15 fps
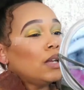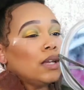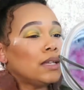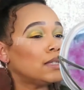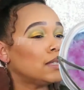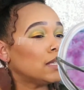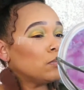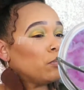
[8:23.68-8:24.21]

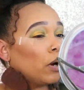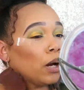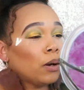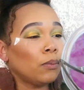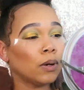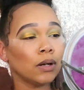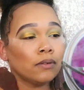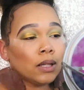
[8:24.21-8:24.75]
Is this
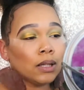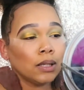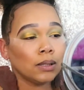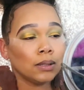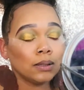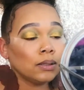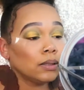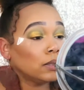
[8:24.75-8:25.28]
brown worth
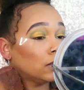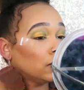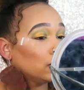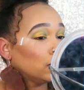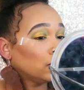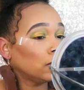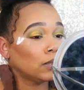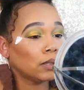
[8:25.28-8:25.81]
it?
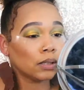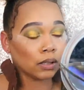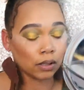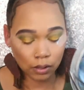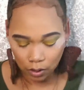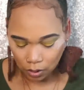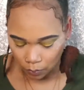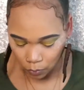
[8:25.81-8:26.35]

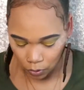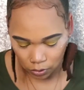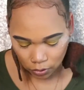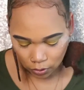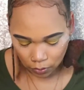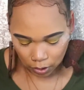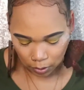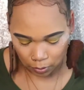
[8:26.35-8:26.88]
We're just
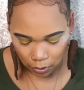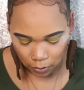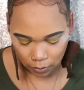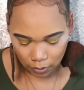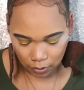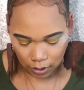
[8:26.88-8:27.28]
gonna keep going.